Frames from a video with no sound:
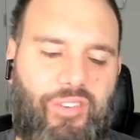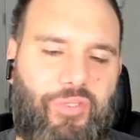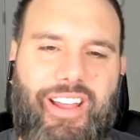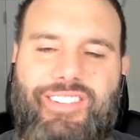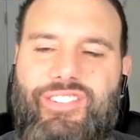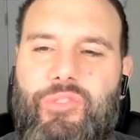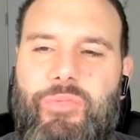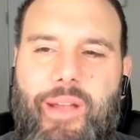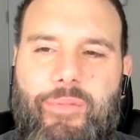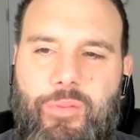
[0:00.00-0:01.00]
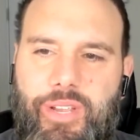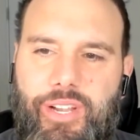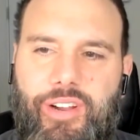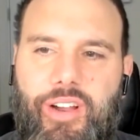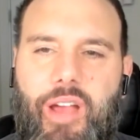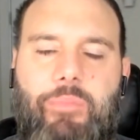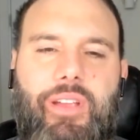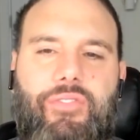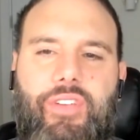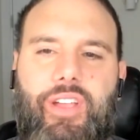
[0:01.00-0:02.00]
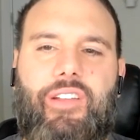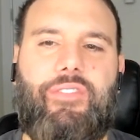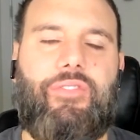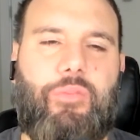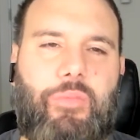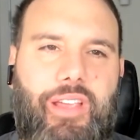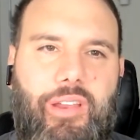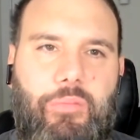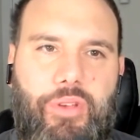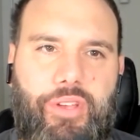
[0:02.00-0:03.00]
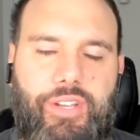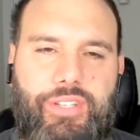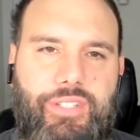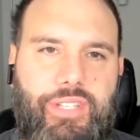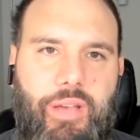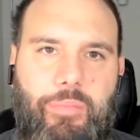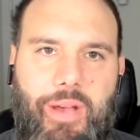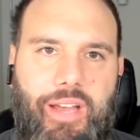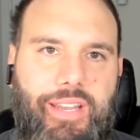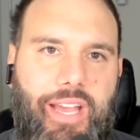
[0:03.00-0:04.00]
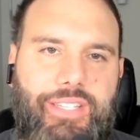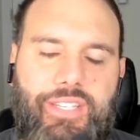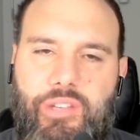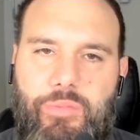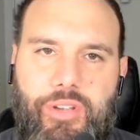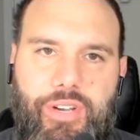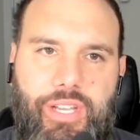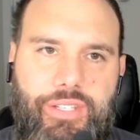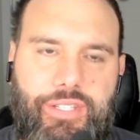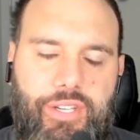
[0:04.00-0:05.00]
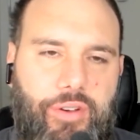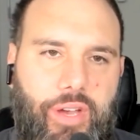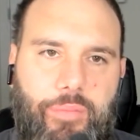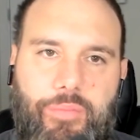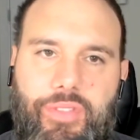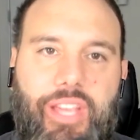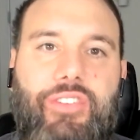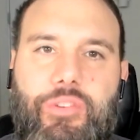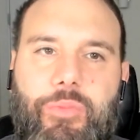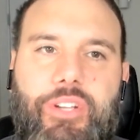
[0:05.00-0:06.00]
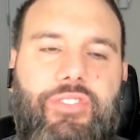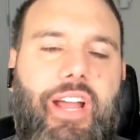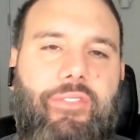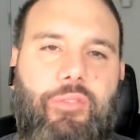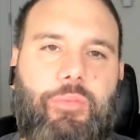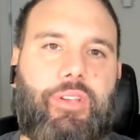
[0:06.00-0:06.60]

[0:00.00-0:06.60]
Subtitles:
Hey, Ryan, super happy to be here. A big fan of the Making Billions podcast and community. So thank you so much for having